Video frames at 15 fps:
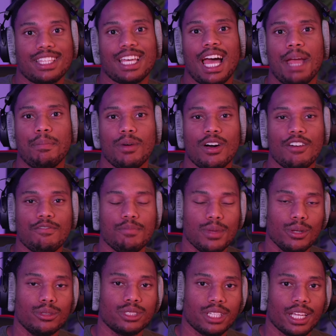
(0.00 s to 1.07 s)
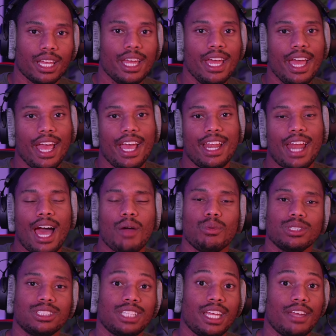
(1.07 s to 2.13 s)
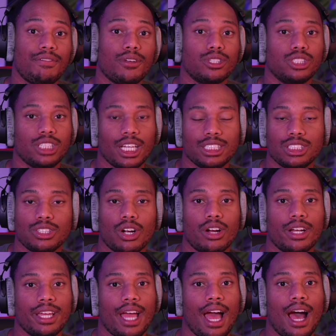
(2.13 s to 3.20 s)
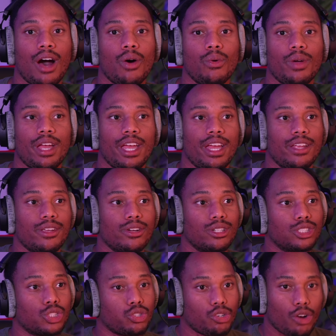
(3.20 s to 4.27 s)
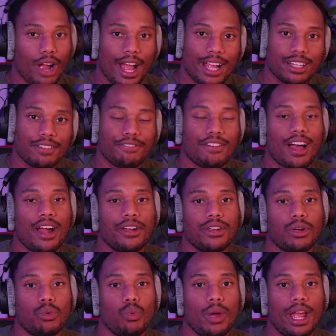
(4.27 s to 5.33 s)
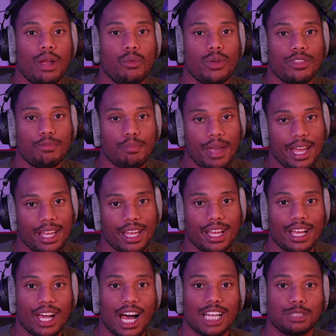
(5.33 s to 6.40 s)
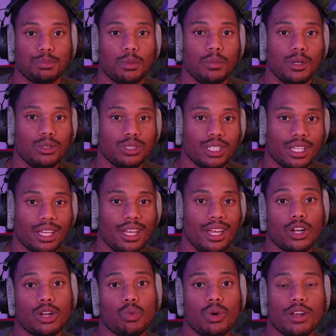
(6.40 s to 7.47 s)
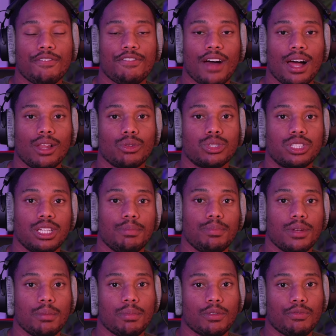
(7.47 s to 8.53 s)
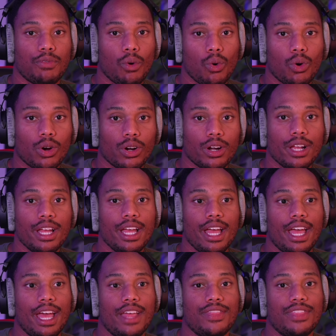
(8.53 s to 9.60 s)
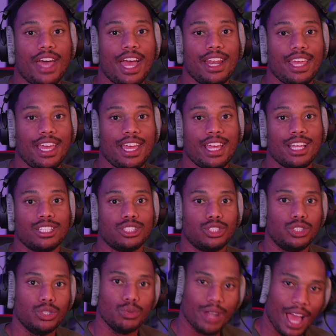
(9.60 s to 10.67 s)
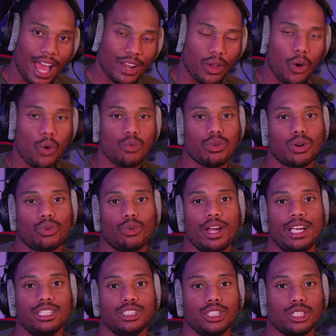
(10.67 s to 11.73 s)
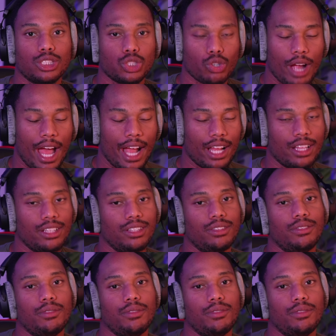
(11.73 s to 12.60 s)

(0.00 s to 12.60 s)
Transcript: that type of music. And I would say if you're just starting out and you're trying to find your way with making gospel music, you're gonna wanna follow tip number four, and that is do not overarrange your track.